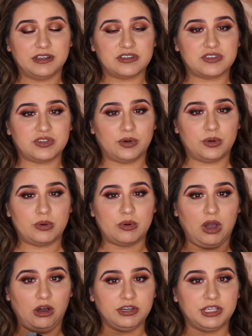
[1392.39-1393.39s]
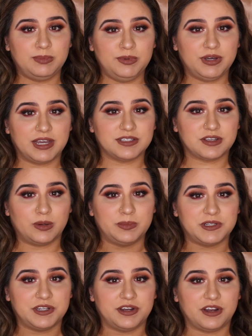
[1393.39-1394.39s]
so I'll keep you guys
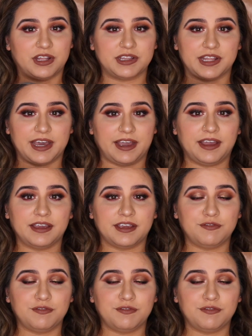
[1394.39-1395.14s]
updated on that.